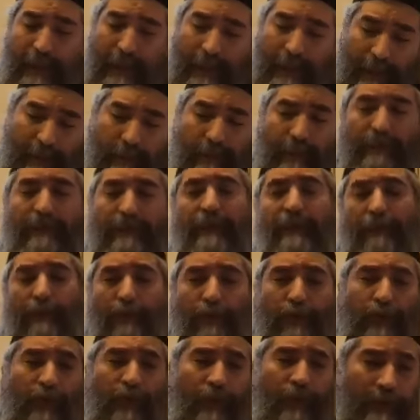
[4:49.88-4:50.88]
and
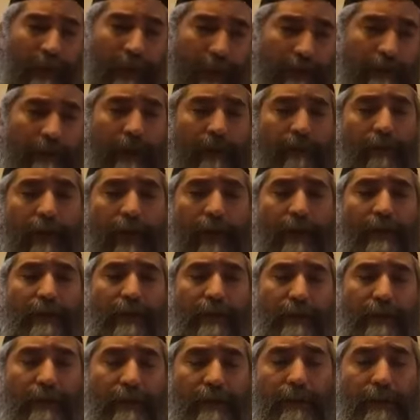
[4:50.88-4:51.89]
continues on that
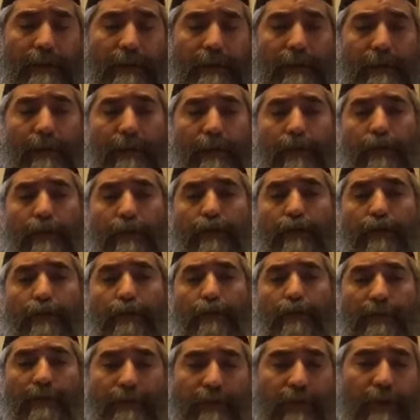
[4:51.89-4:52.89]
direction to
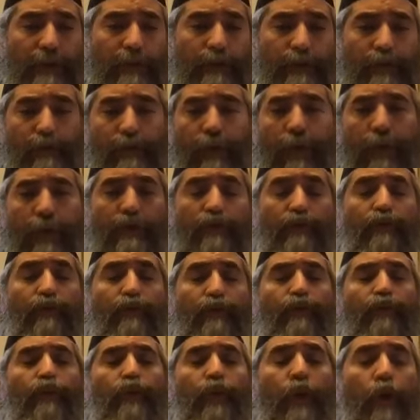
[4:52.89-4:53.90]
reveal to us
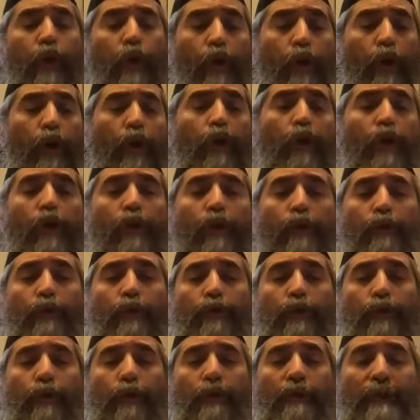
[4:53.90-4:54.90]
all
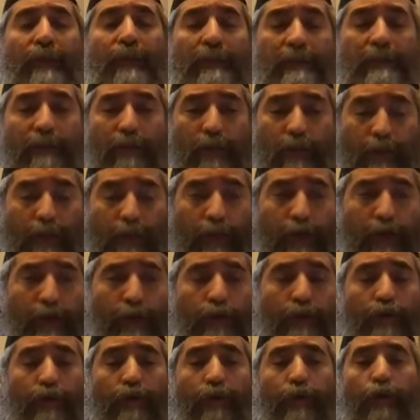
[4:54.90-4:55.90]
the
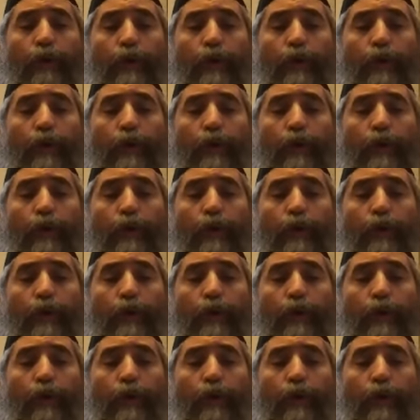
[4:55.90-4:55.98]
Yesodot,